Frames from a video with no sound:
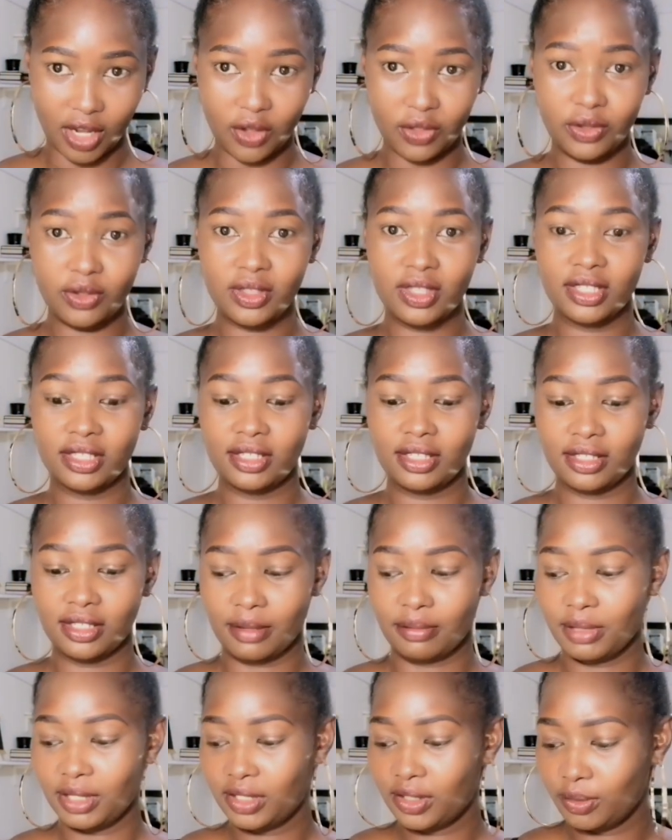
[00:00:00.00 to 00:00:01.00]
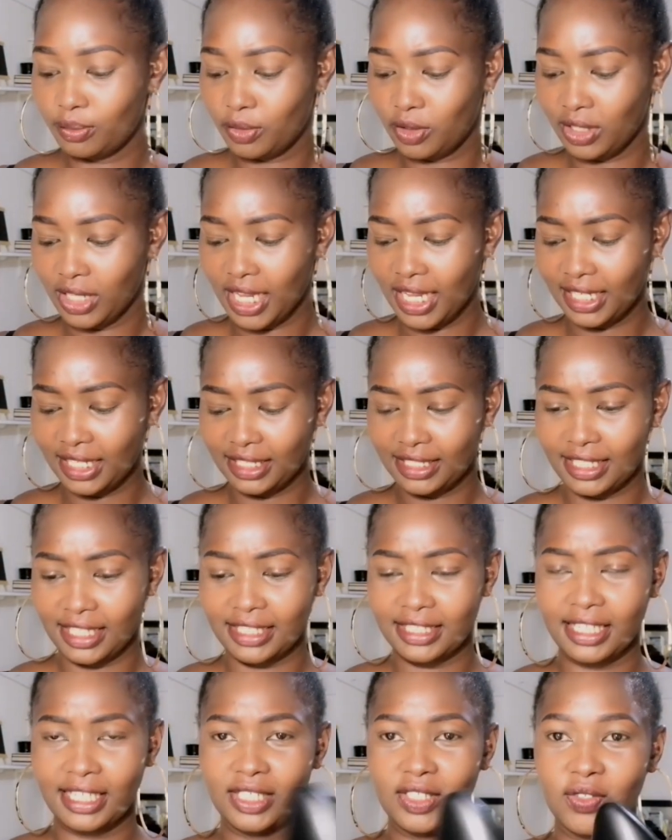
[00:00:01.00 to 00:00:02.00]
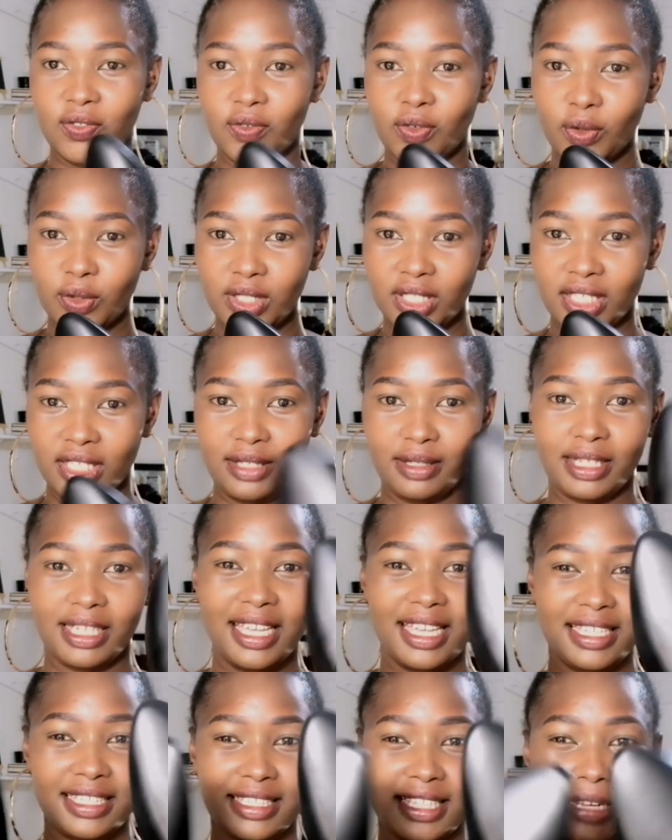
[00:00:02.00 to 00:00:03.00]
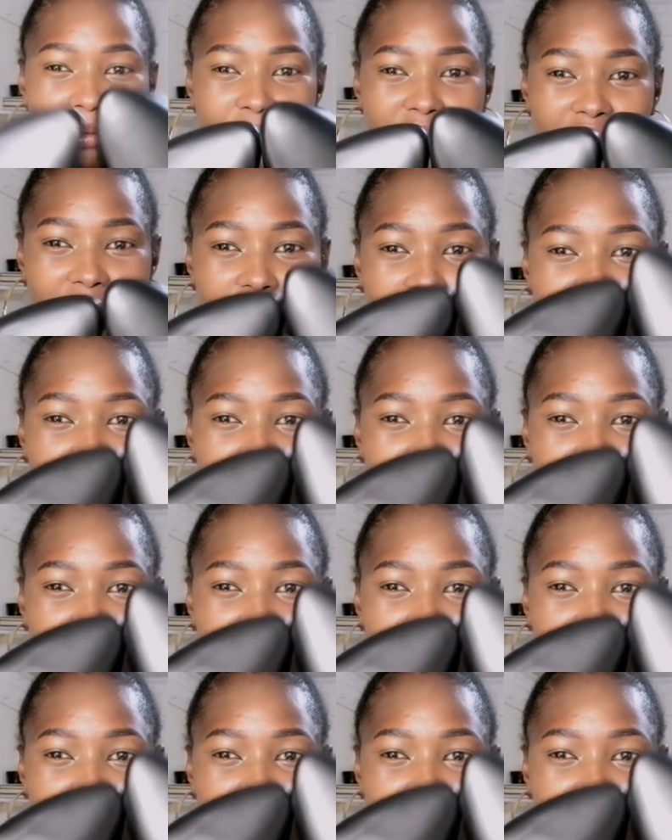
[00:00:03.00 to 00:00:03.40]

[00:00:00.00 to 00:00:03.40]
Although this is a bit small and it's a size 40. Guys, let me